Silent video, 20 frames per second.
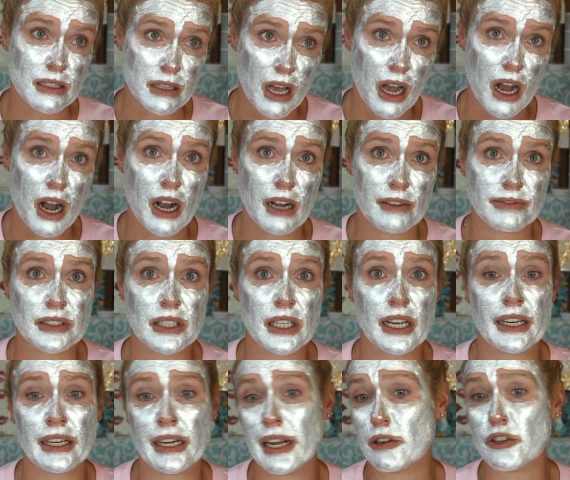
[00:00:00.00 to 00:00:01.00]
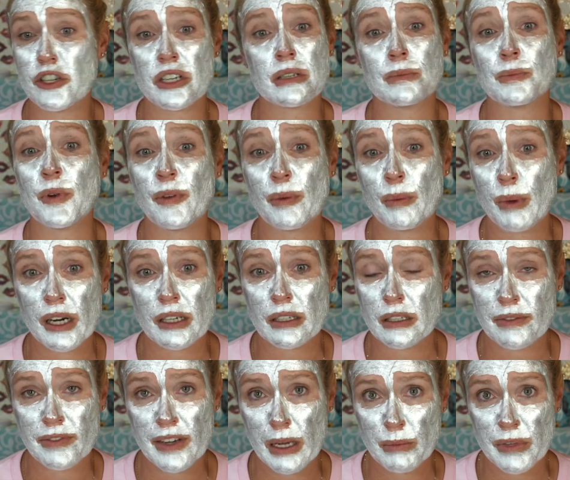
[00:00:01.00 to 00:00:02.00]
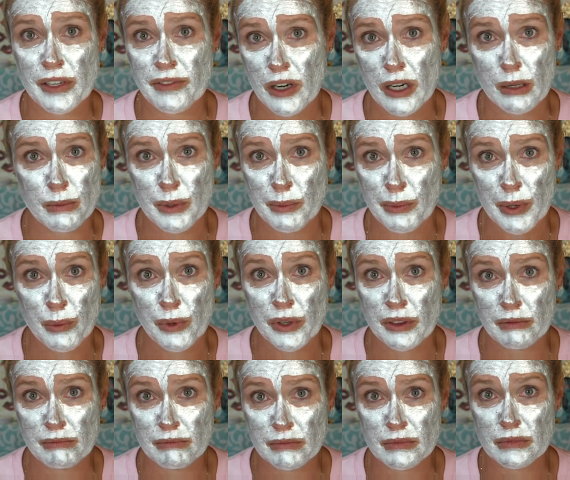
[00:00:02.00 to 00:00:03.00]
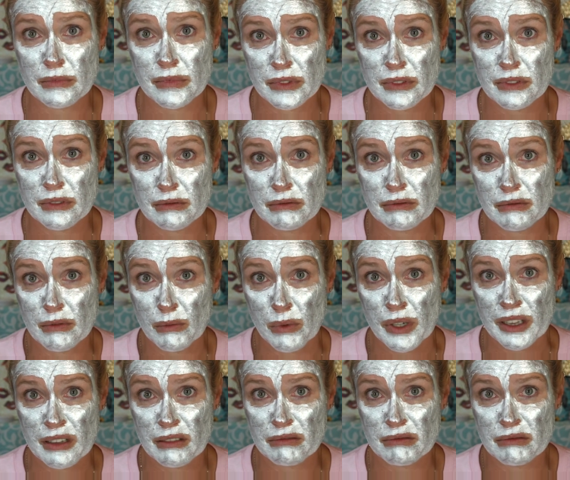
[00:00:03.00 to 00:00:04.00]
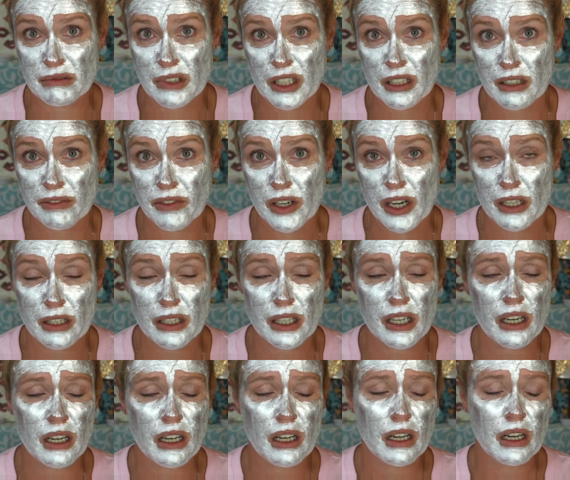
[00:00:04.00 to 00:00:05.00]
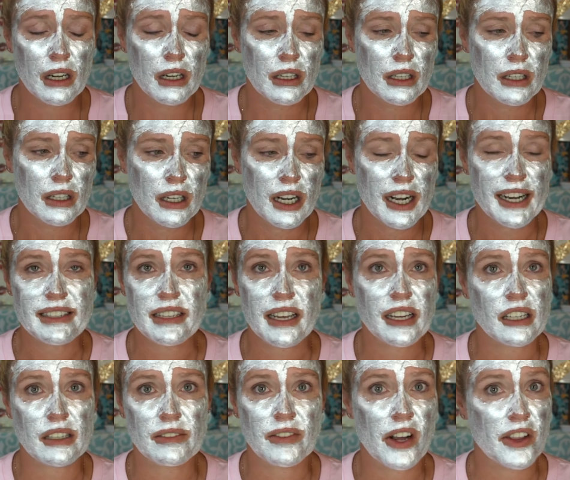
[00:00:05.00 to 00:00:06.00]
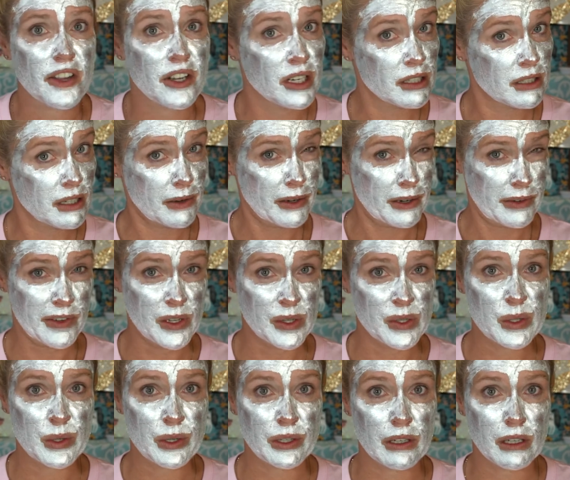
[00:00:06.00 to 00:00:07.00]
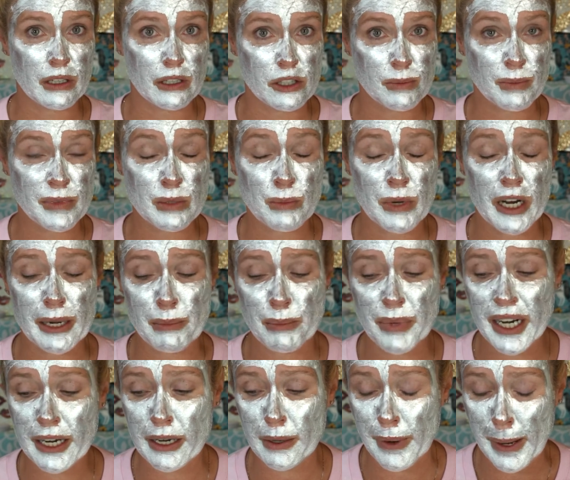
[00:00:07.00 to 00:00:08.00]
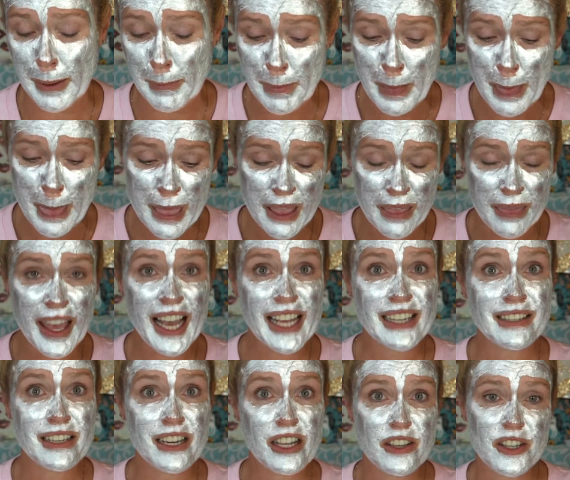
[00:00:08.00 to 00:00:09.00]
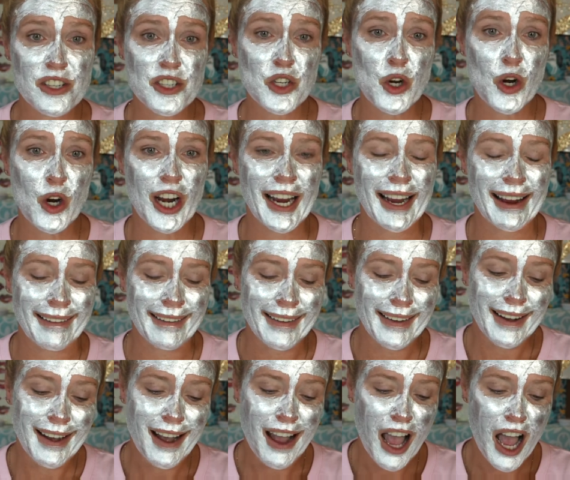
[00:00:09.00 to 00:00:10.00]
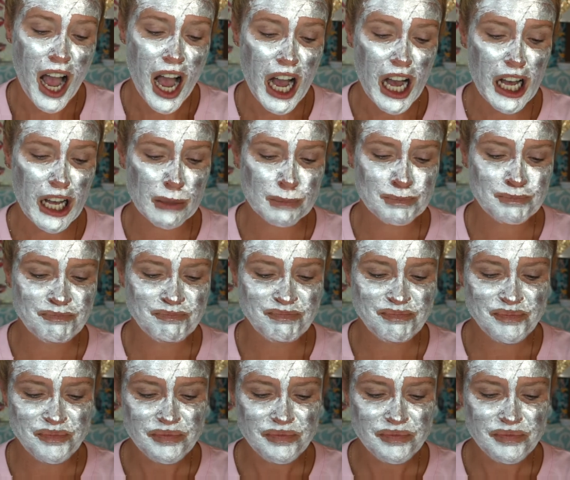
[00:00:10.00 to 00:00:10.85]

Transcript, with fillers: loft, and now she's moving back to the family farm to be with with her father. I say her father because I refuse to acknowledge him as mine. But anyway, that's another story. Um,